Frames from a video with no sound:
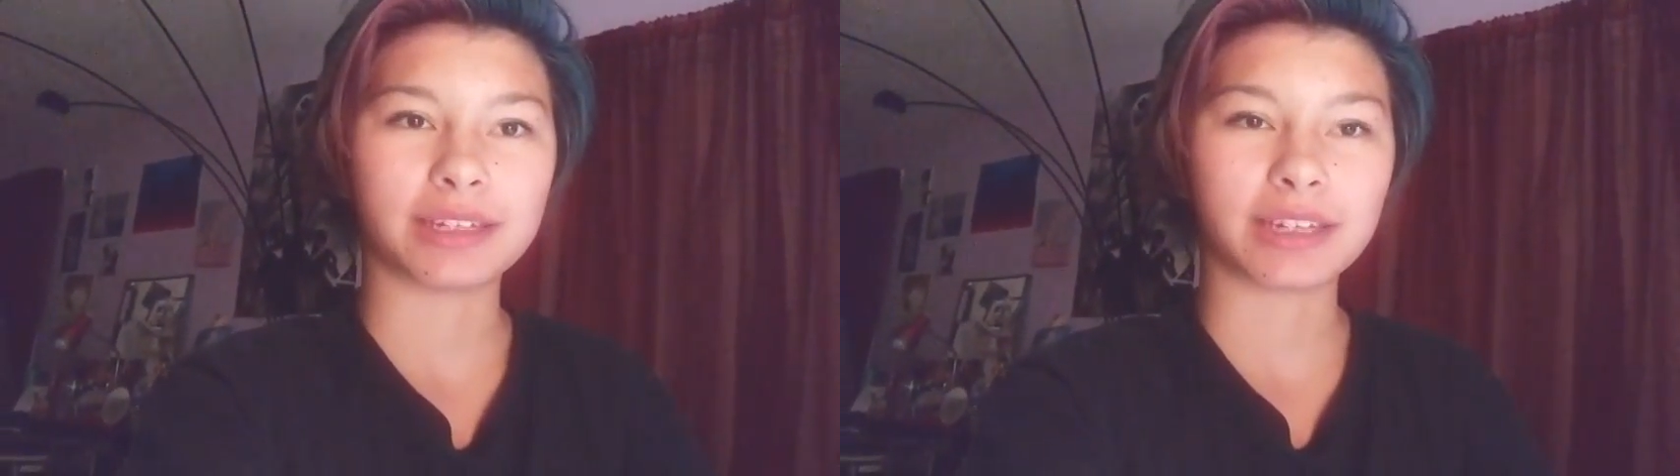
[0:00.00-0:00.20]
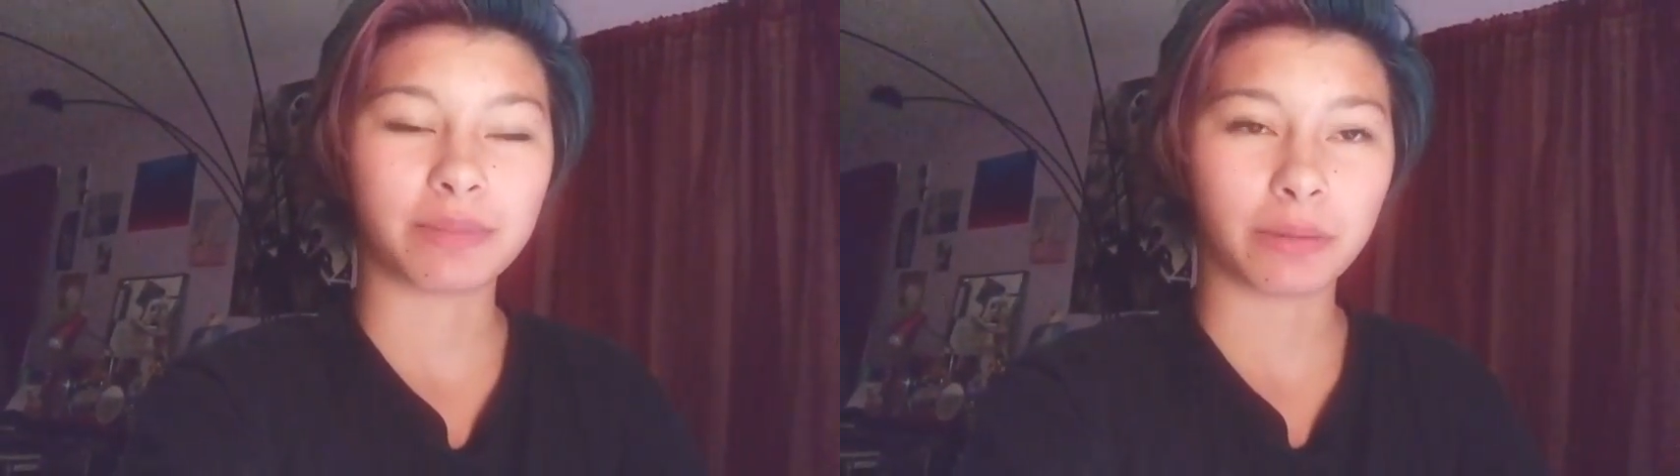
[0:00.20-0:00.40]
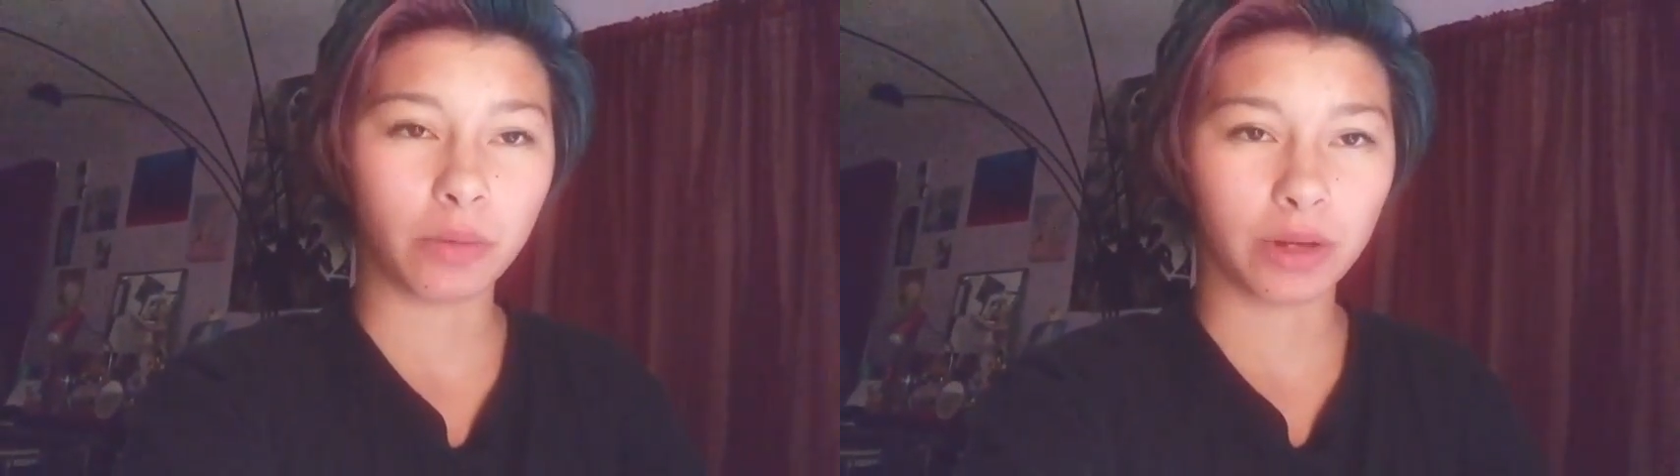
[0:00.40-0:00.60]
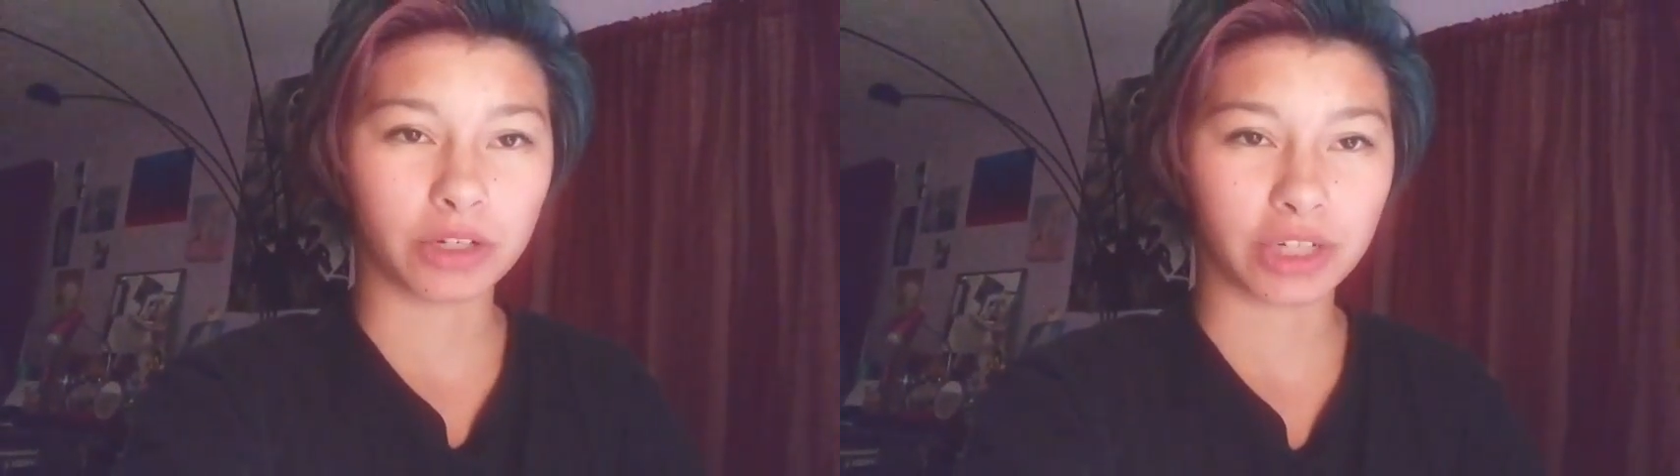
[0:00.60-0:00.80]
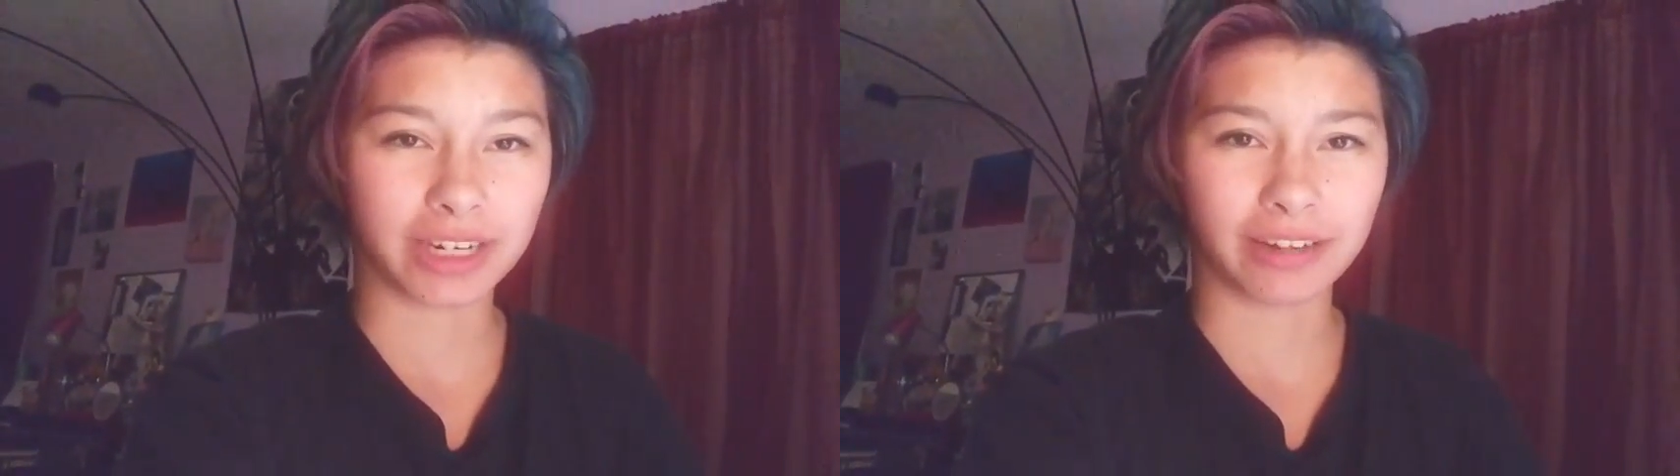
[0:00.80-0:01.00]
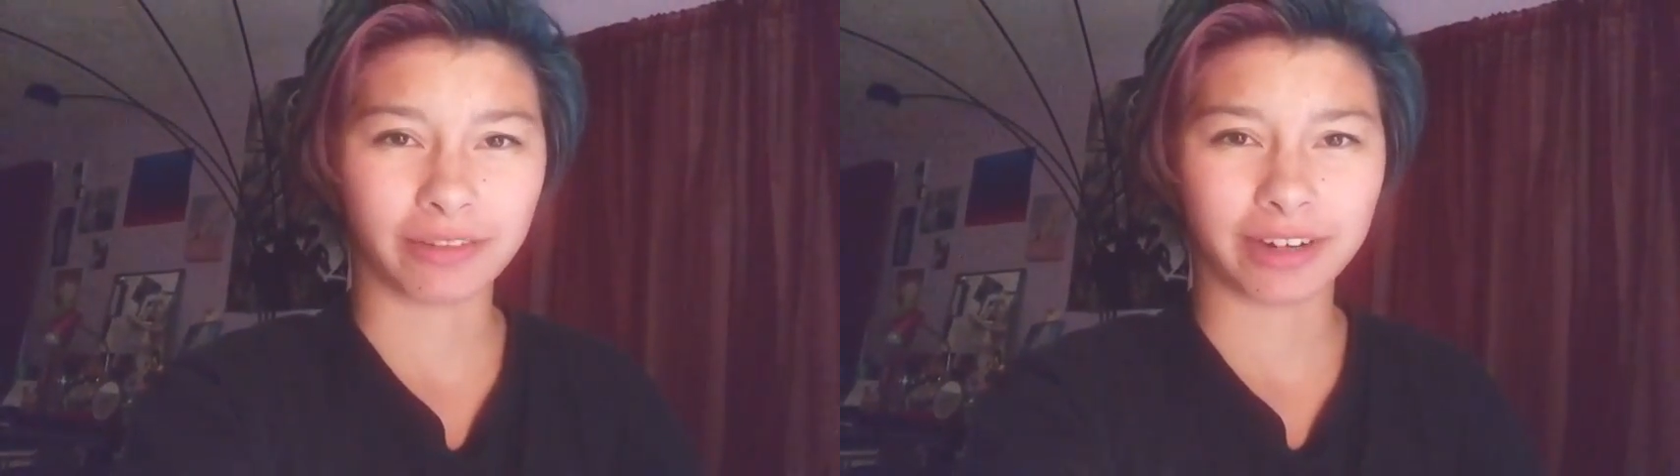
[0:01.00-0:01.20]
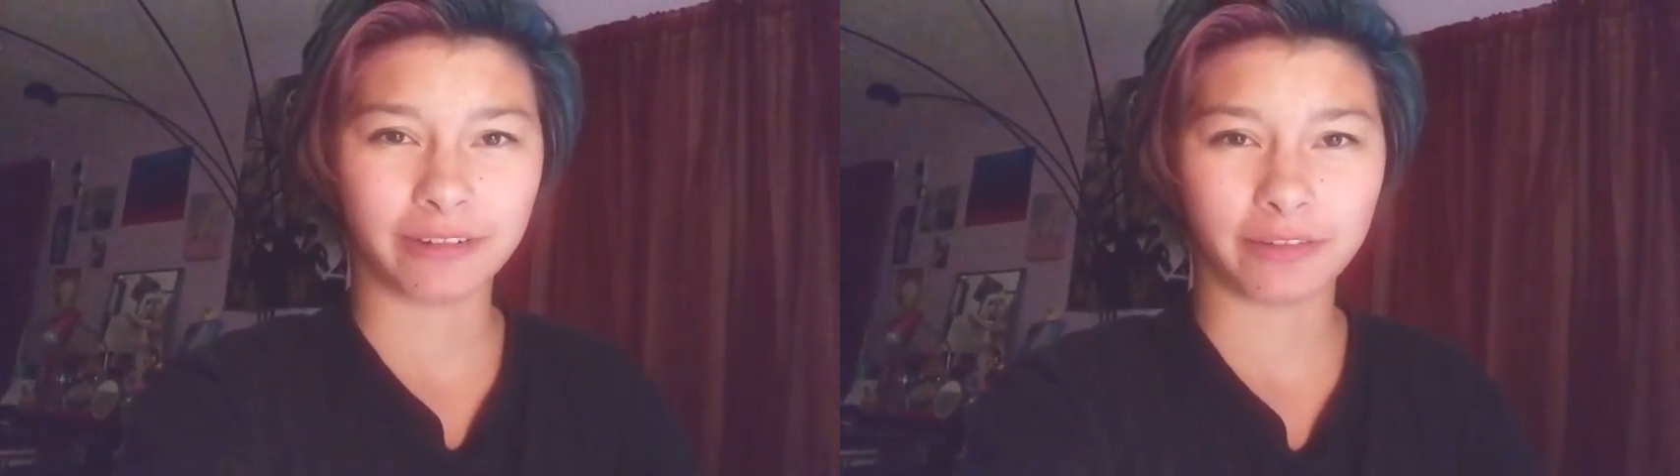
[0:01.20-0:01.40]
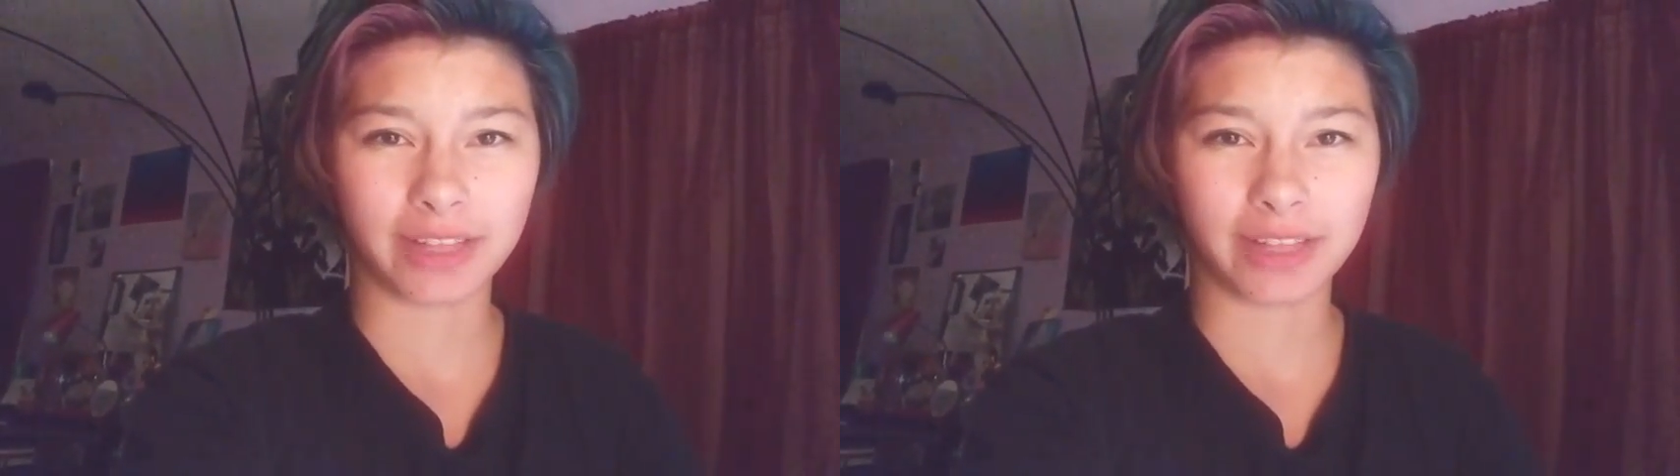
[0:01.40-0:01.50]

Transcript: that people want to try to get rid of.